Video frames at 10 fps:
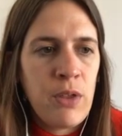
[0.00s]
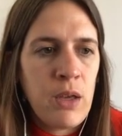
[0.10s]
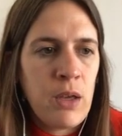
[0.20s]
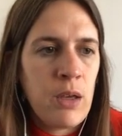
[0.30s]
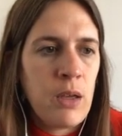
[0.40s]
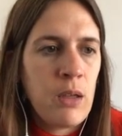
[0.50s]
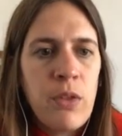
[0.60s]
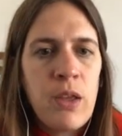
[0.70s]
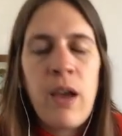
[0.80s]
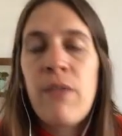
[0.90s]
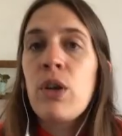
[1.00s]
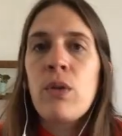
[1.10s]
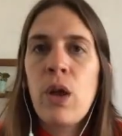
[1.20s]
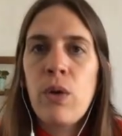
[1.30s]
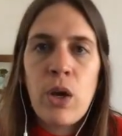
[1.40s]
they have a
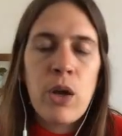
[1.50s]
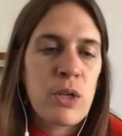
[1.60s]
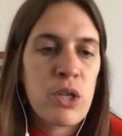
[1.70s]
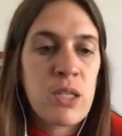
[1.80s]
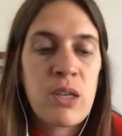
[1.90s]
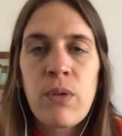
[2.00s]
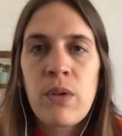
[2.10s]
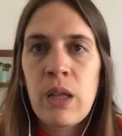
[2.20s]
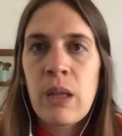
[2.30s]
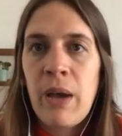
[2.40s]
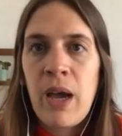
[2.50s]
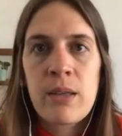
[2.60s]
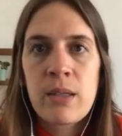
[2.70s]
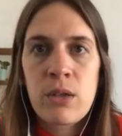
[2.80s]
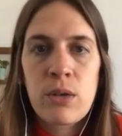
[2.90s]
new logo, which is different than the
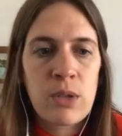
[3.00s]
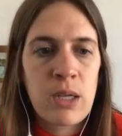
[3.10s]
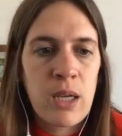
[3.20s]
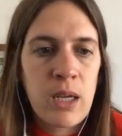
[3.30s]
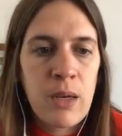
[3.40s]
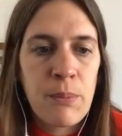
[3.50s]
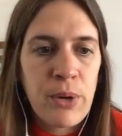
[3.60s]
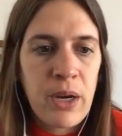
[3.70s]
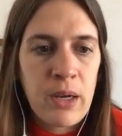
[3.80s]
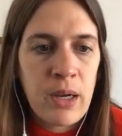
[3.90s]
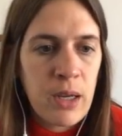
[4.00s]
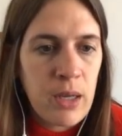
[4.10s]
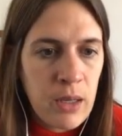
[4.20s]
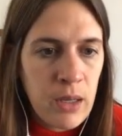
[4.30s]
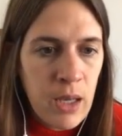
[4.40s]
past Girls' Night In
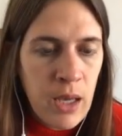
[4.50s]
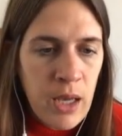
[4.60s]
branding.